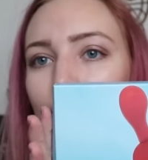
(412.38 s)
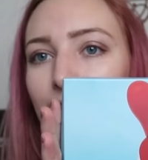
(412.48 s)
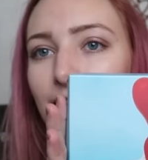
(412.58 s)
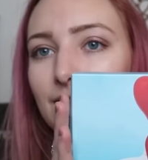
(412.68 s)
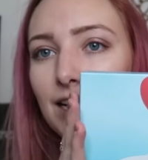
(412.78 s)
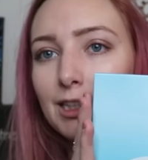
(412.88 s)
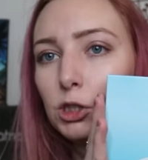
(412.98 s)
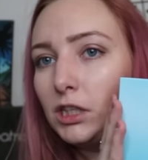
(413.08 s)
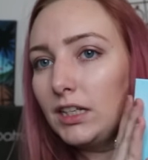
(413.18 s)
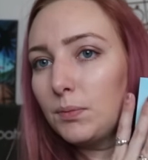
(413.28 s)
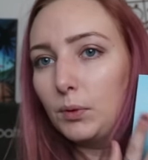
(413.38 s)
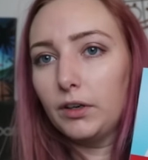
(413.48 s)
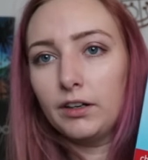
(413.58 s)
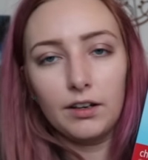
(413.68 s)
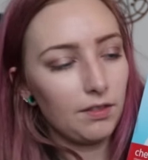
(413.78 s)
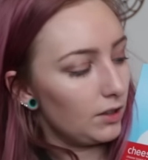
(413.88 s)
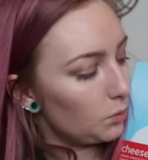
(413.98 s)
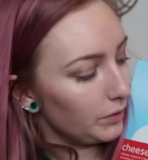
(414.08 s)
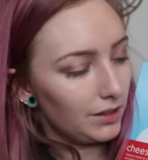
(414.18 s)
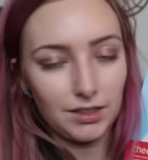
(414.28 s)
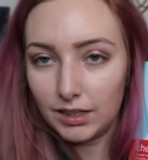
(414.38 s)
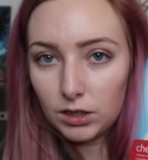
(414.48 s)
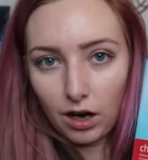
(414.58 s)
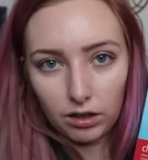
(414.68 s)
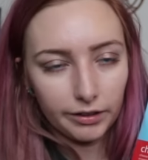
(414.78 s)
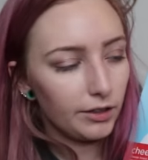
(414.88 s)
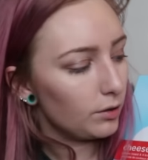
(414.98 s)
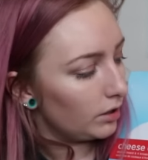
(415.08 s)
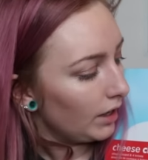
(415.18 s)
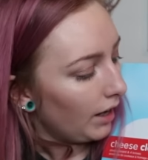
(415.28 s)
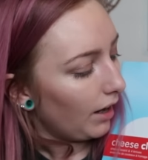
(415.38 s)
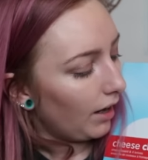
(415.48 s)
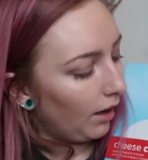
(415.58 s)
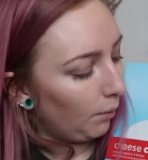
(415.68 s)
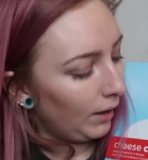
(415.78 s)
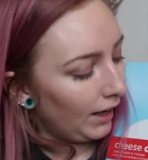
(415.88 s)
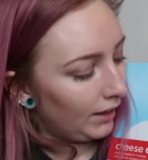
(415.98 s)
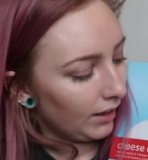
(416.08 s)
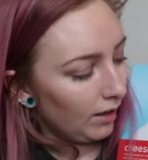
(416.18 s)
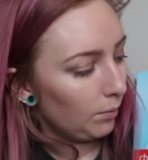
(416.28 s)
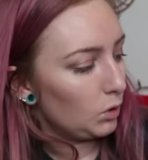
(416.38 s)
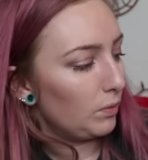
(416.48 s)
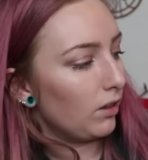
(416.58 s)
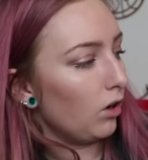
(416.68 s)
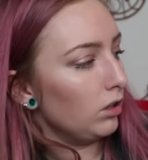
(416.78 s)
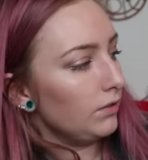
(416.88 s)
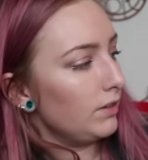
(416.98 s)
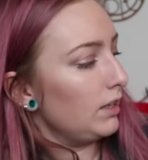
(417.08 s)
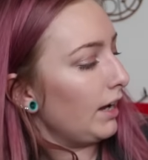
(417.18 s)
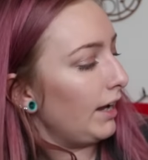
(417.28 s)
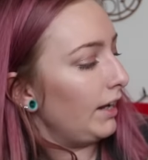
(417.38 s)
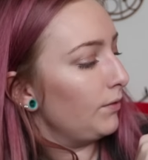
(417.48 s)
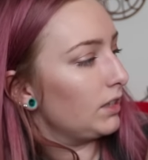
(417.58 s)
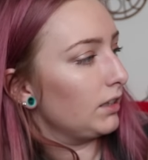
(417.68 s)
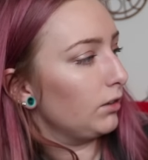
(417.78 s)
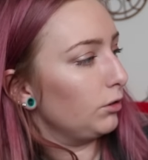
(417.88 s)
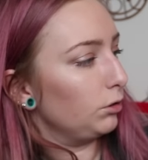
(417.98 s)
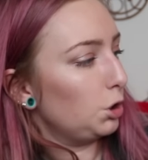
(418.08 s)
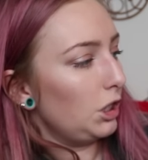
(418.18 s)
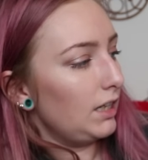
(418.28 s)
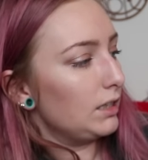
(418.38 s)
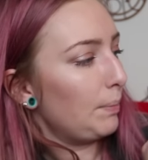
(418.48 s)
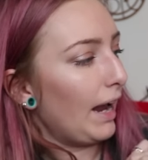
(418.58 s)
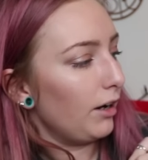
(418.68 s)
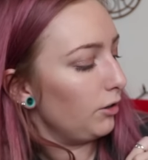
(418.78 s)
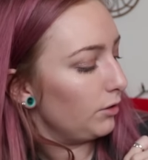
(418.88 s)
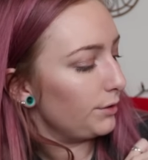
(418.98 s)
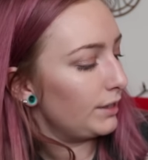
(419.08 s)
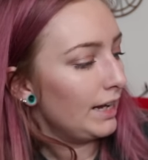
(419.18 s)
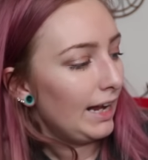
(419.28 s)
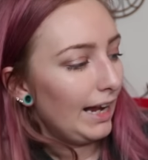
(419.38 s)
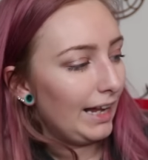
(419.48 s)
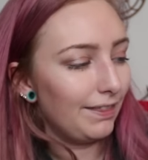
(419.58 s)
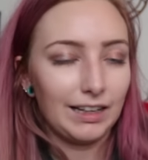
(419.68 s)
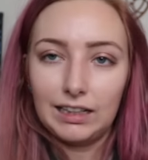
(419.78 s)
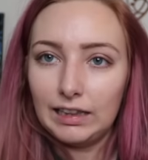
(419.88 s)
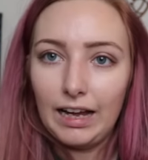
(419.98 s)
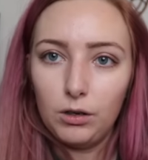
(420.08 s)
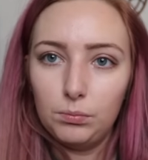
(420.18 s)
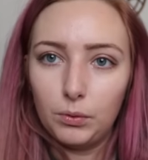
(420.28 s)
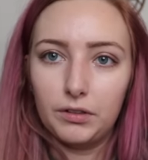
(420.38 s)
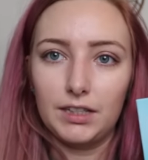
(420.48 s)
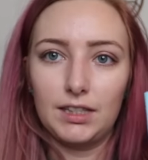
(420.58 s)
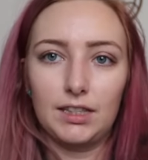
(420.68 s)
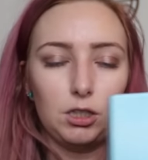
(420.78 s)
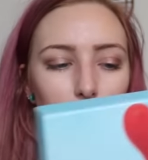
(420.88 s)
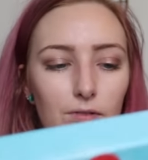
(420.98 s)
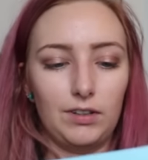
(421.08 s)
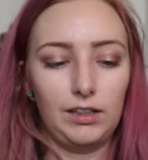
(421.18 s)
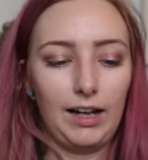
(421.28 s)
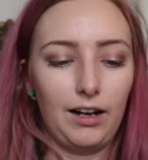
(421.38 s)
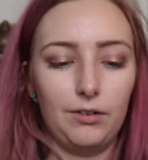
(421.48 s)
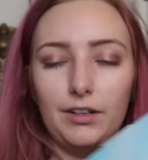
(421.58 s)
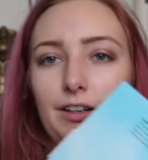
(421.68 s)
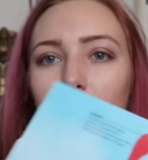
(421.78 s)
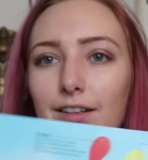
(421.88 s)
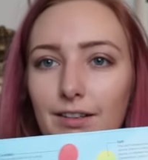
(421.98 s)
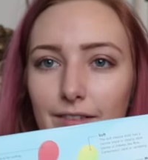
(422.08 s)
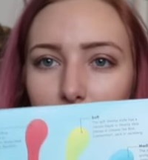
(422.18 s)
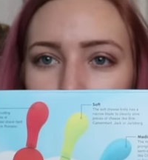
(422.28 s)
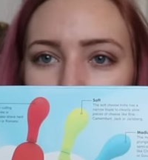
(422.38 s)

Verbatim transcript: It is a cheese board. This was $6, and it comes with all of the knives and the little cheese paddles and the cloud board. It's in the shape of a cloud. Right